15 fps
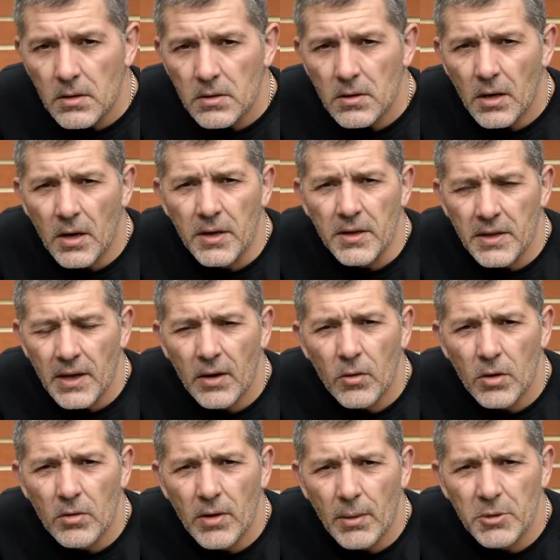Right, now all
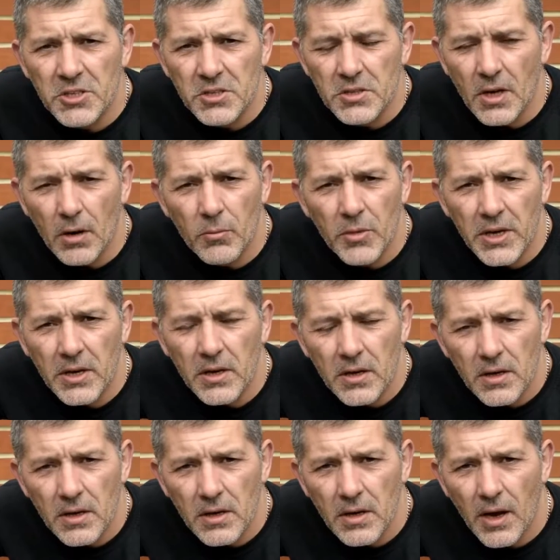the rubbish is gone, we can
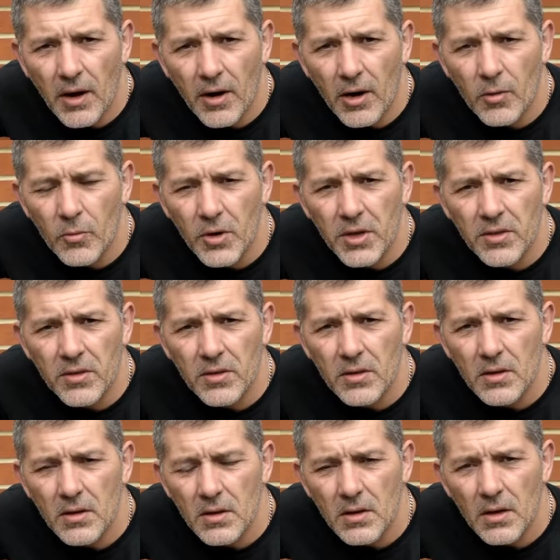carry on with
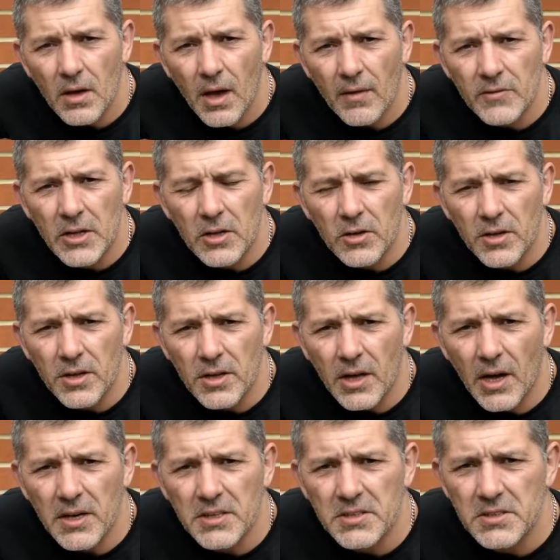having a look at the
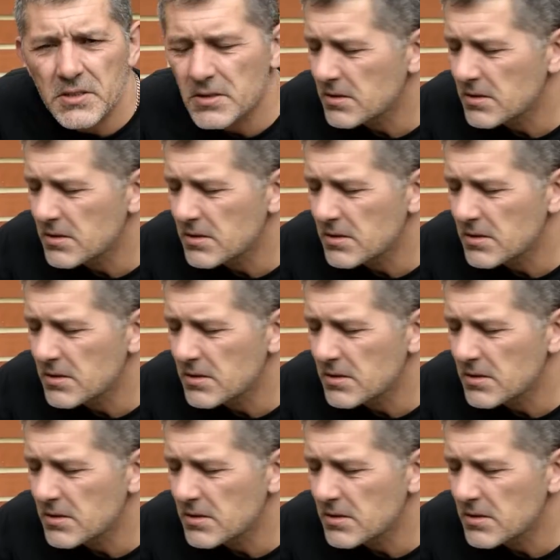case.